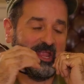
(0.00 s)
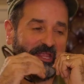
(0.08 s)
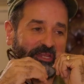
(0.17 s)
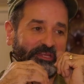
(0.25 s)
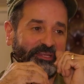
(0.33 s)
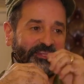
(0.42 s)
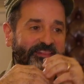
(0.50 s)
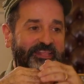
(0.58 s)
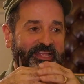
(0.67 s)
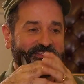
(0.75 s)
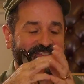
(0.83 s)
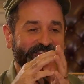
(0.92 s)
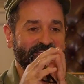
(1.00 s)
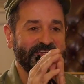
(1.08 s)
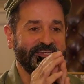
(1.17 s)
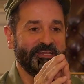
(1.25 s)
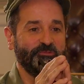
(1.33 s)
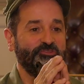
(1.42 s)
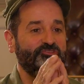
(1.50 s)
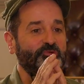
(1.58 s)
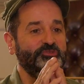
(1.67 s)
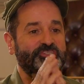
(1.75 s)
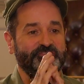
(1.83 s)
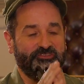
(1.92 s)
And in that scene, it was
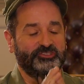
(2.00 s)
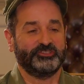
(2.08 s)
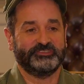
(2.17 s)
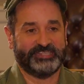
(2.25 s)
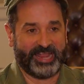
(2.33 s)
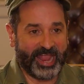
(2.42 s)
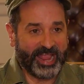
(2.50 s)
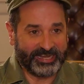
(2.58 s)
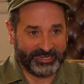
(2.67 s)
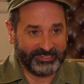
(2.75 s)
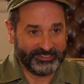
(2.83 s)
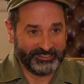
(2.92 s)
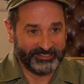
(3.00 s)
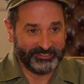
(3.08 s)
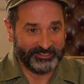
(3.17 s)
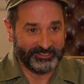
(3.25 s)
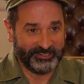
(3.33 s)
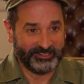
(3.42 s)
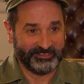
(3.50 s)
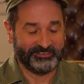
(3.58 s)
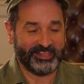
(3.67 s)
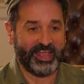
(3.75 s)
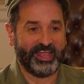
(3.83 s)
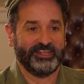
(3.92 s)
so difficult to edit
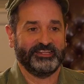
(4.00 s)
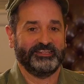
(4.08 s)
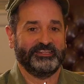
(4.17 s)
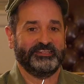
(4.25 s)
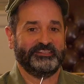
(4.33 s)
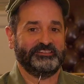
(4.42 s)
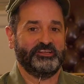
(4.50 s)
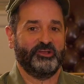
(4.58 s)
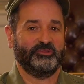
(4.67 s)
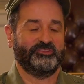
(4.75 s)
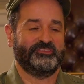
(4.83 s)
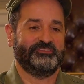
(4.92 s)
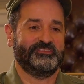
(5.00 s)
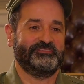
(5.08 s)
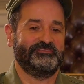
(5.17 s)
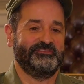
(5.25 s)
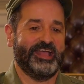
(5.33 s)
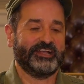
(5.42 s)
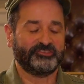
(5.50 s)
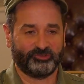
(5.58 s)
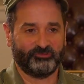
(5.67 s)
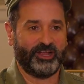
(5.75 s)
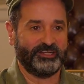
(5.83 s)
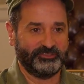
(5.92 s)
that, Axelrod,